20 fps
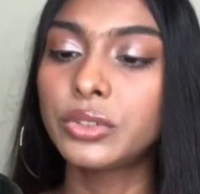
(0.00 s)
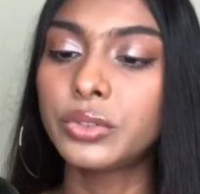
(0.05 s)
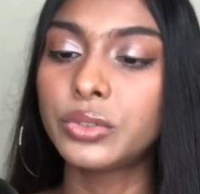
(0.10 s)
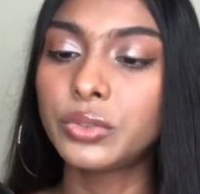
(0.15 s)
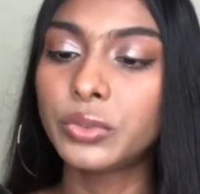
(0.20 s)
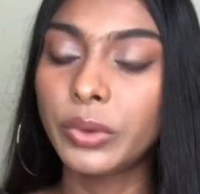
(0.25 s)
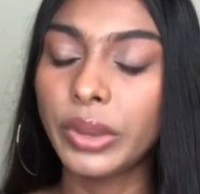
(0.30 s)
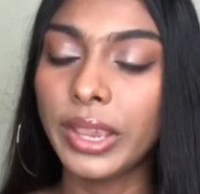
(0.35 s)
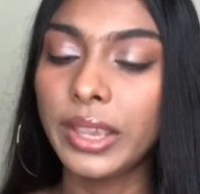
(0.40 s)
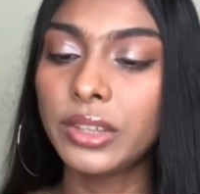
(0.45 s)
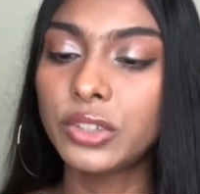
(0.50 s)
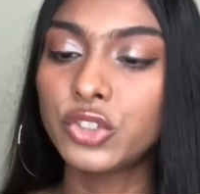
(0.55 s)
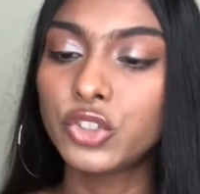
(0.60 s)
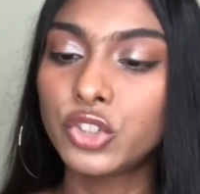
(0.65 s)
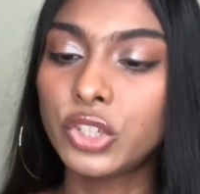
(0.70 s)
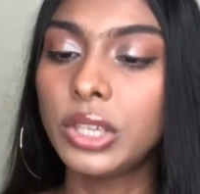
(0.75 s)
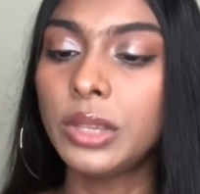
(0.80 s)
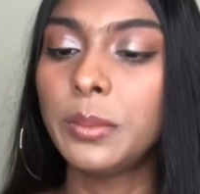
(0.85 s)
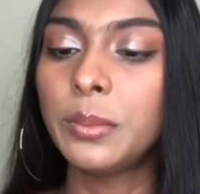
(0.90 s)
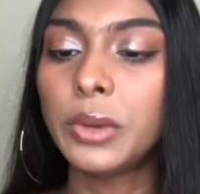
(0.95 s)
trade
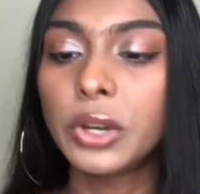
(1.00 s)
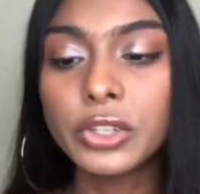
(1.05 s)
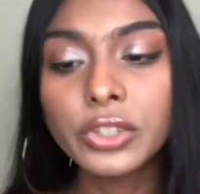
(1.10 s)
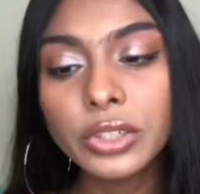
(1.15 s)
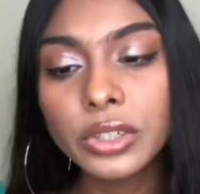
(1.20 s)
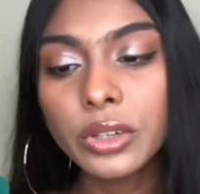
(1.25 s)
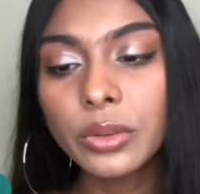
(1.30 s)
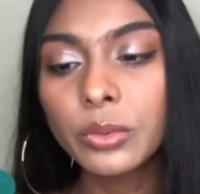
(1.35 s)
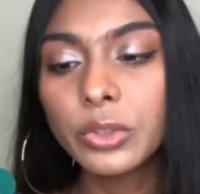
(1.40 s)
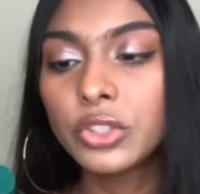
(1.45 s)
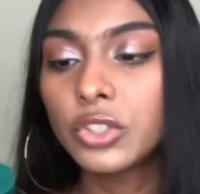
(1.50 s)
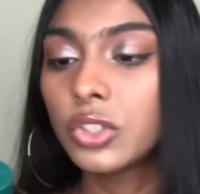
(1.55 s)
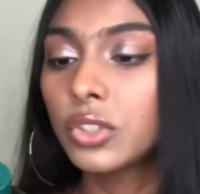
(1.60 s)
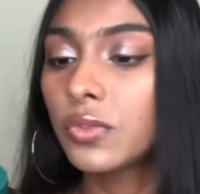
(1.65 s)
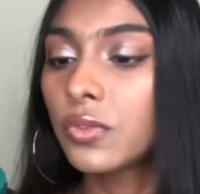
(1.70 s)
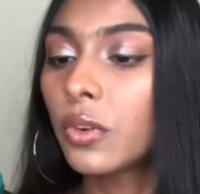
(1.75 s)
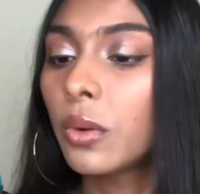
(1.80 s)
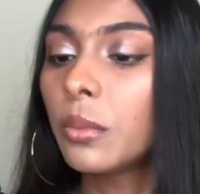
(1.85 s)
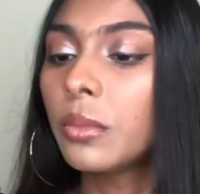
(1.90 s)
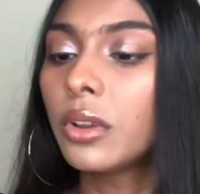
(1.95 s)
shea butter, which is
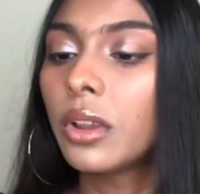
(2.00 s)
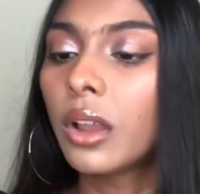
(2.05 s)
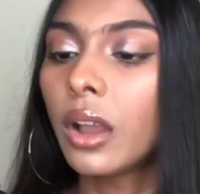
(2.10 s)
from